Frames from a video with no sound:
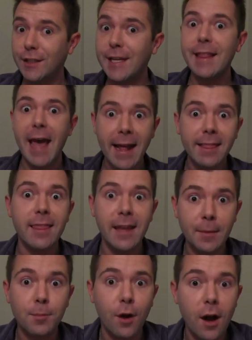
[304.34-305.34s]
see that
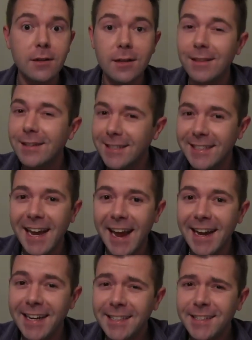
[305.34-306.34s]
thing brought to the
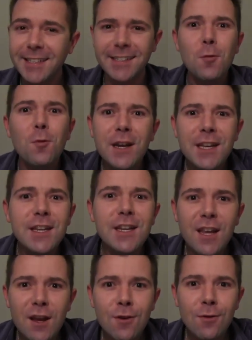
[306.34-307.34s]
stage.
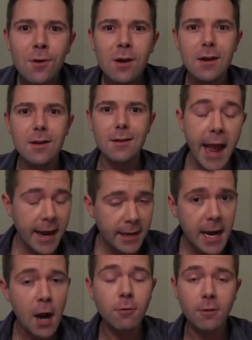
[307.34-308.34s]
Wouldn't you?
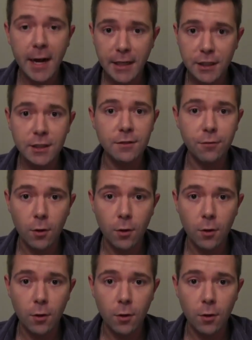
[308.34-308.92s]
And Outrageous